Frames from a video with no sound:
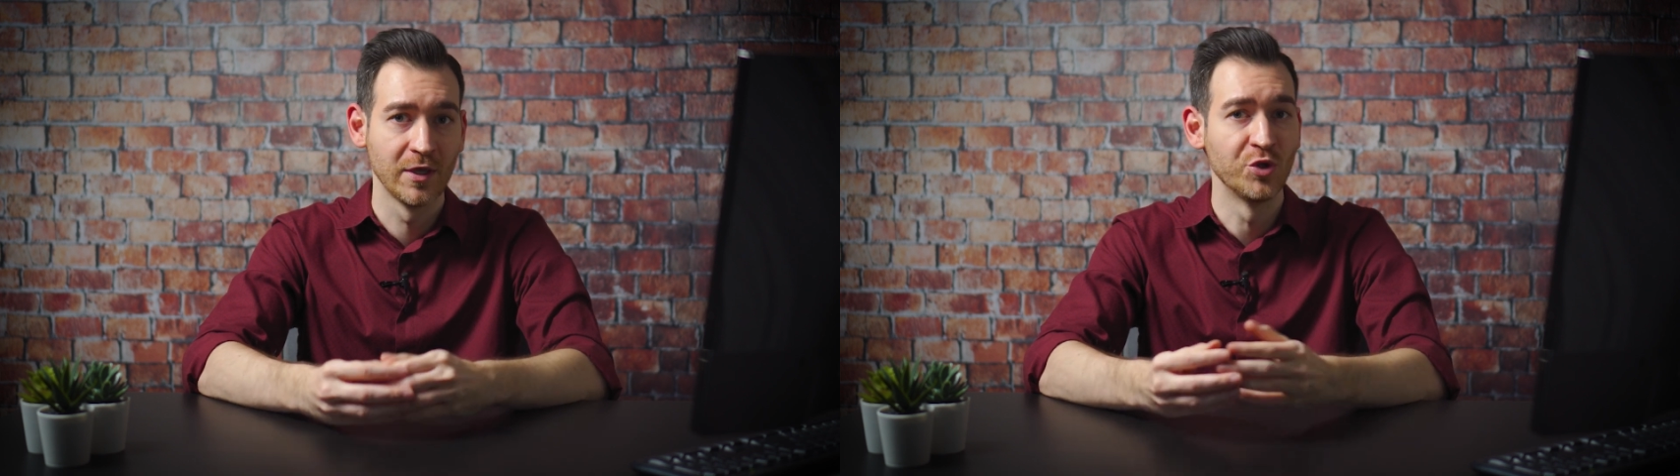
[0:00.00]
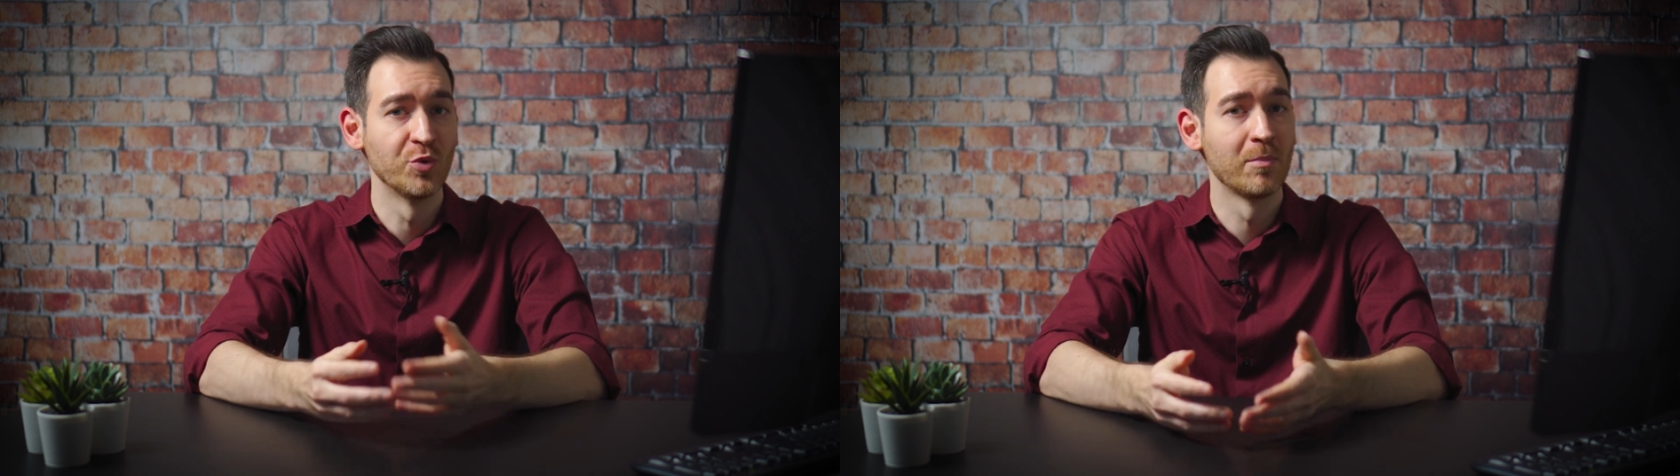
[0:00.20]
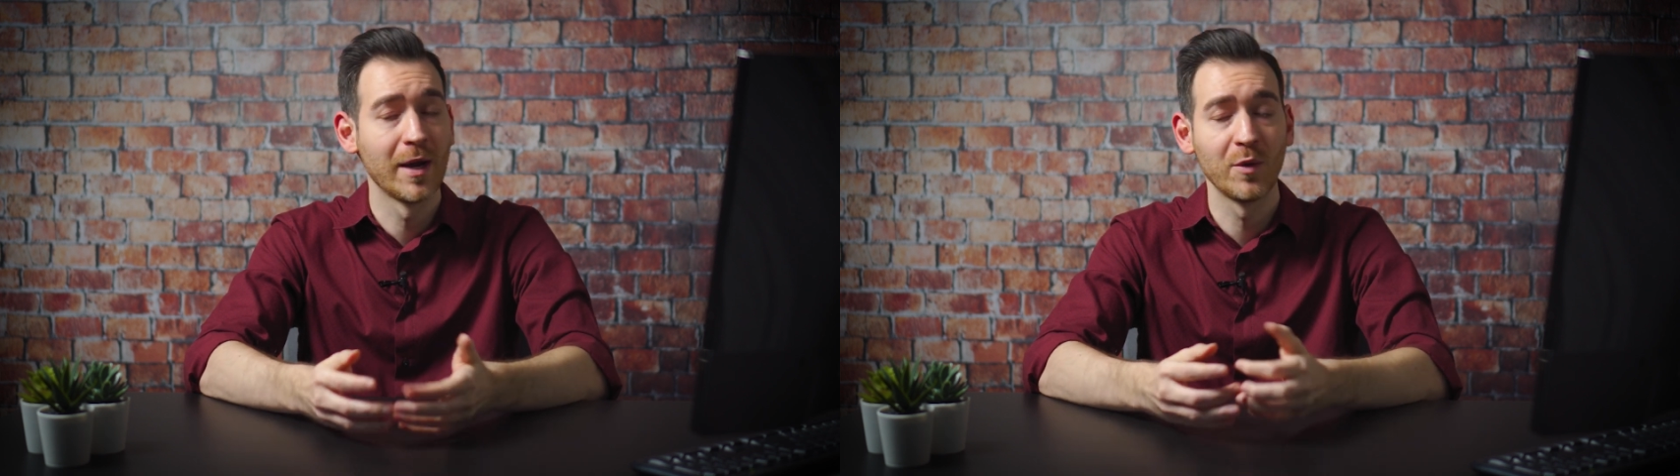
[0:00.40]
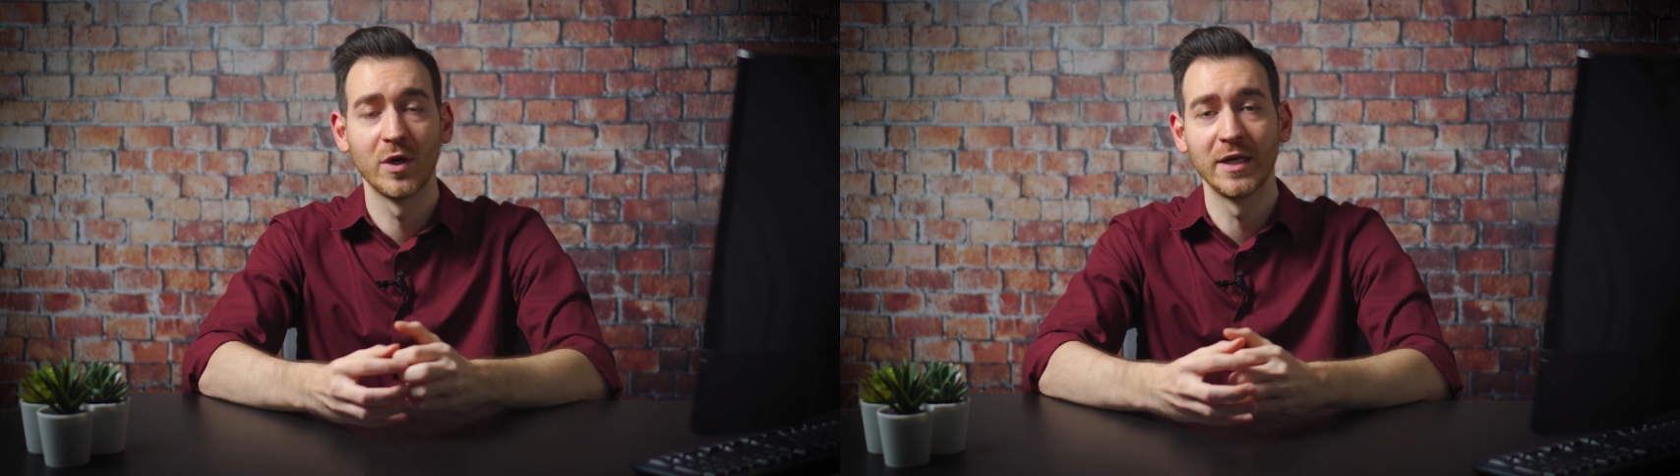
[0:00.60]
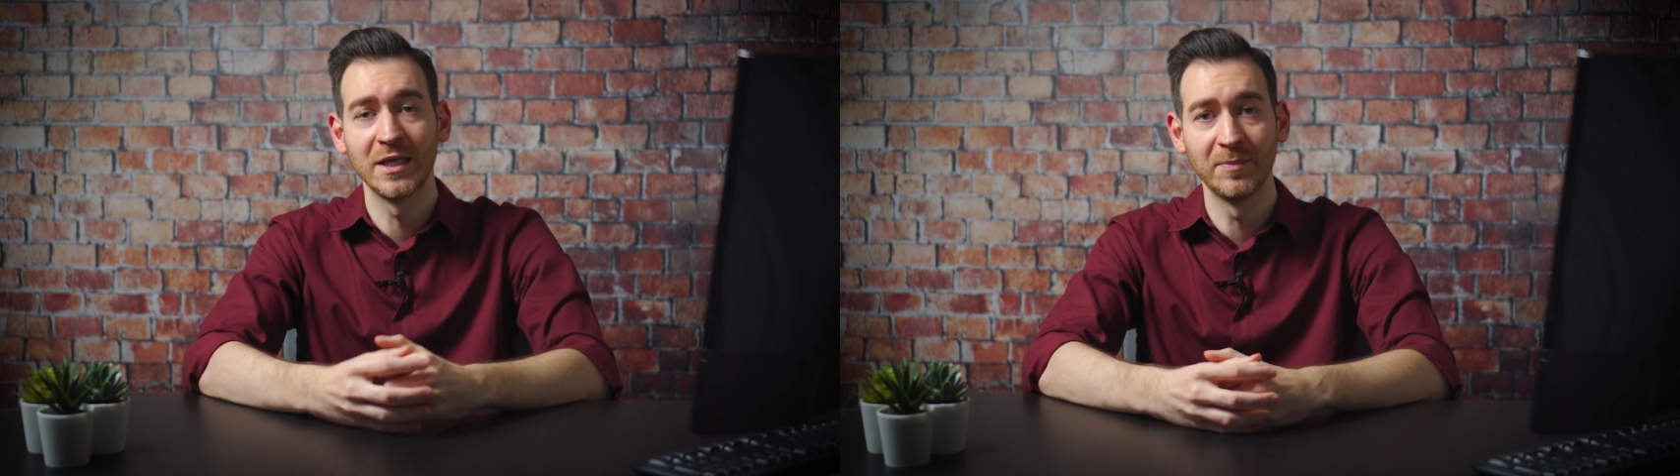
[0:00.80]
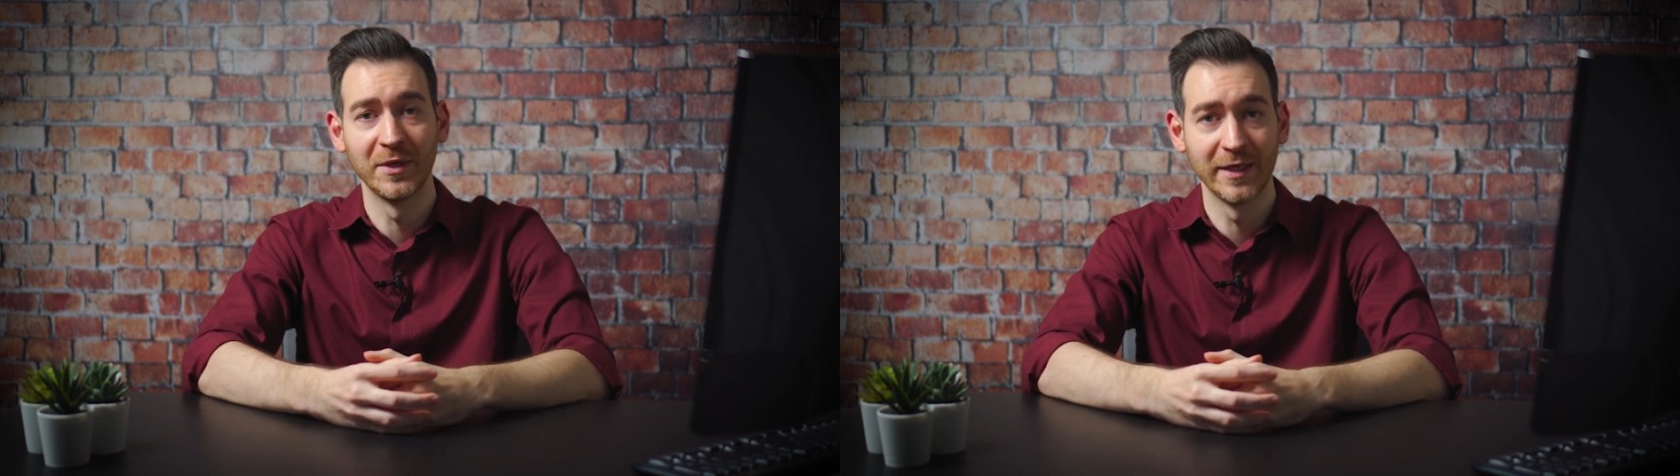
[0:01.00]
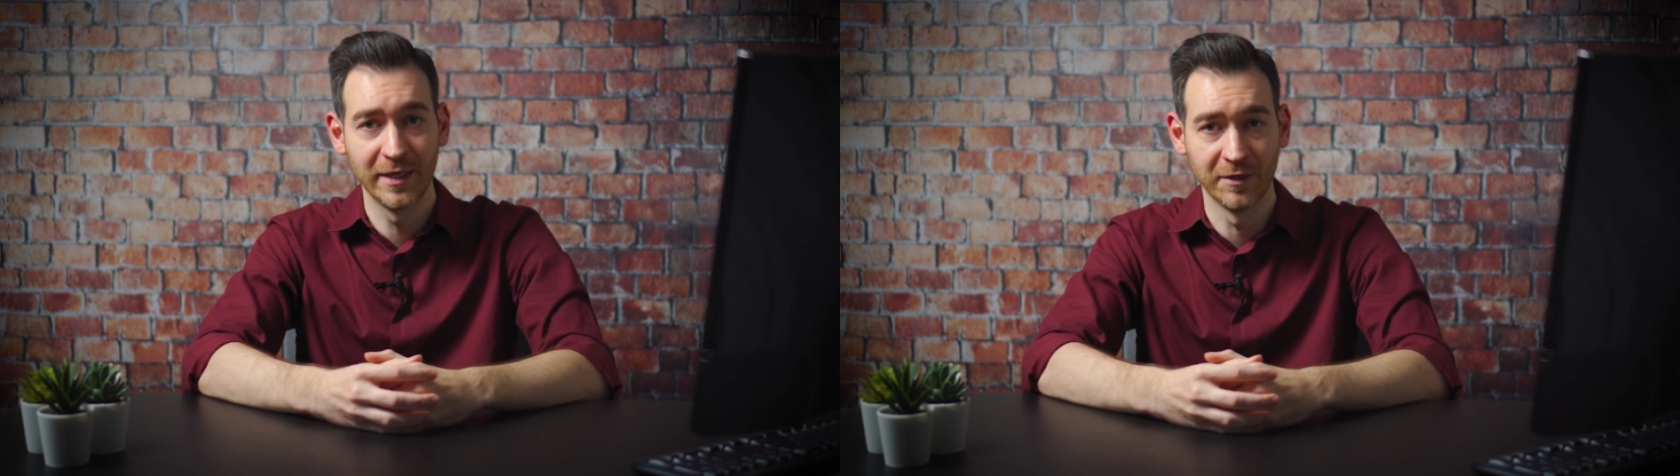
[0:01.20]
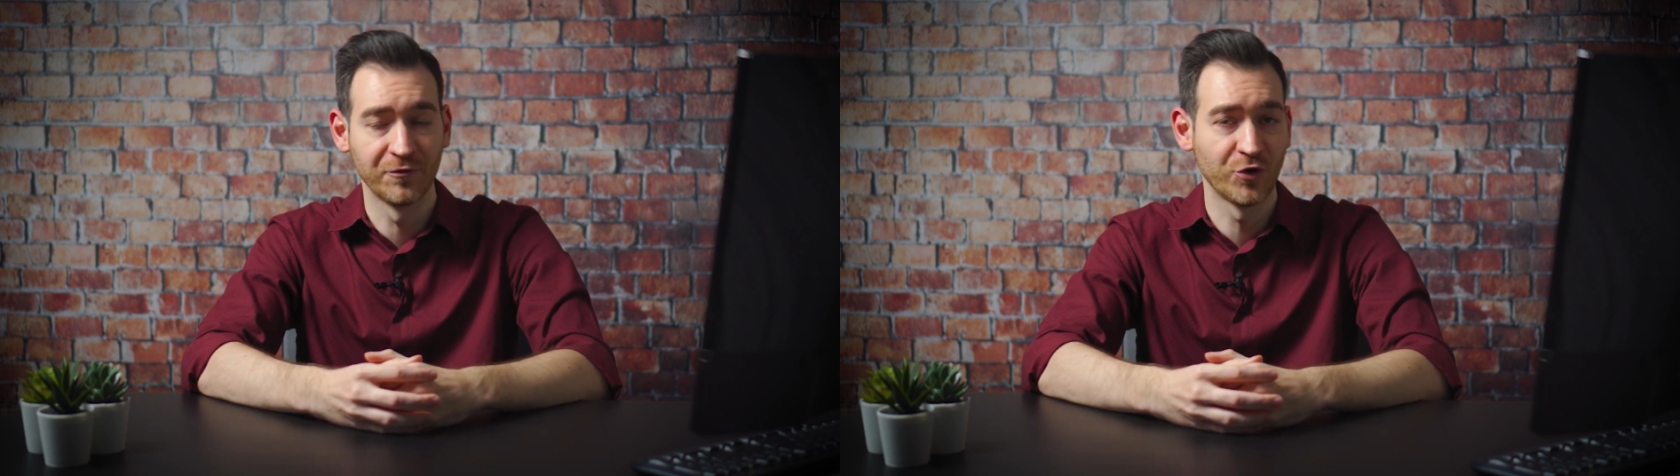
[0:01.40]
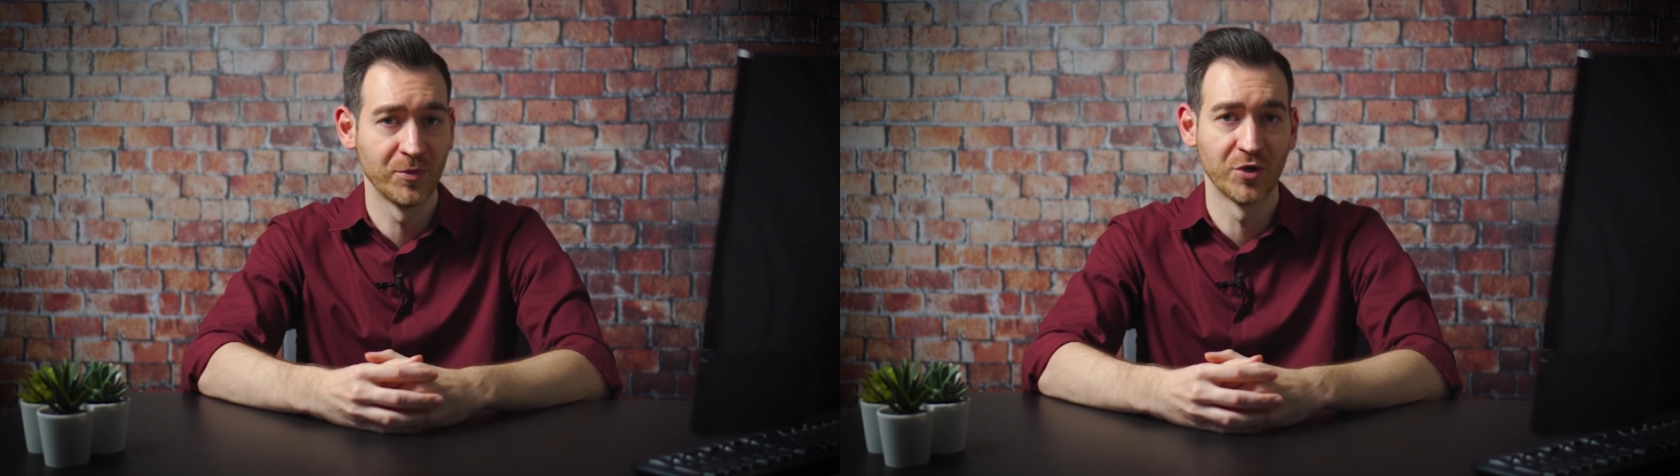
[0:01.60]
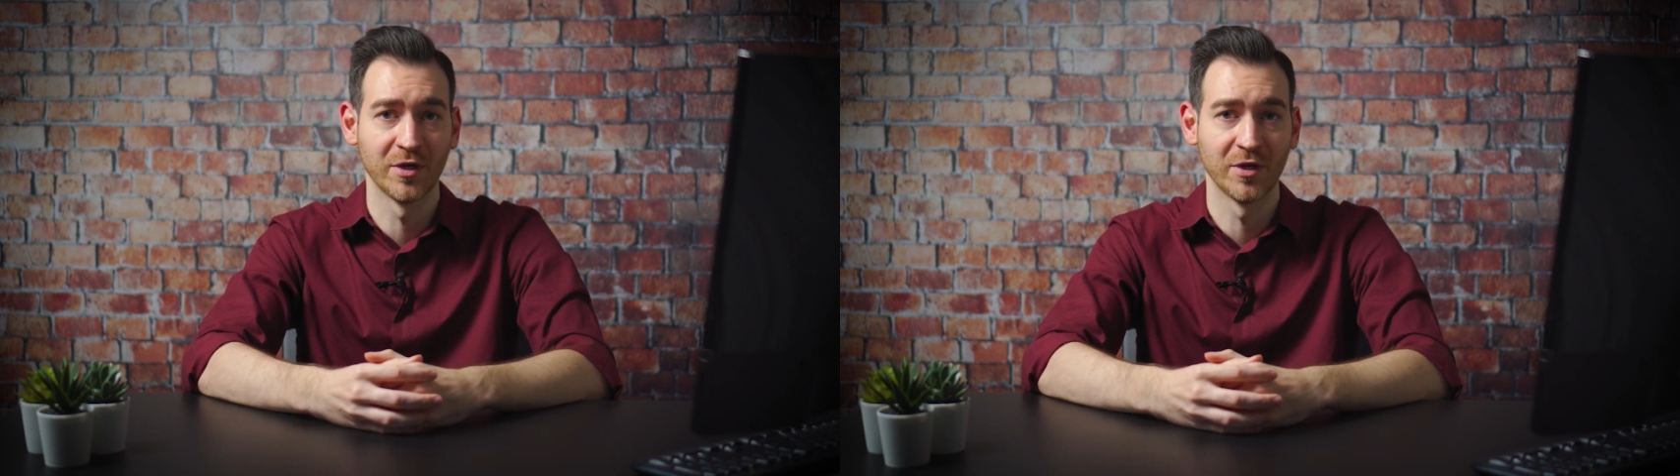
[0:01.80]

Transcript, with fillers: you might want to keep it hidden from your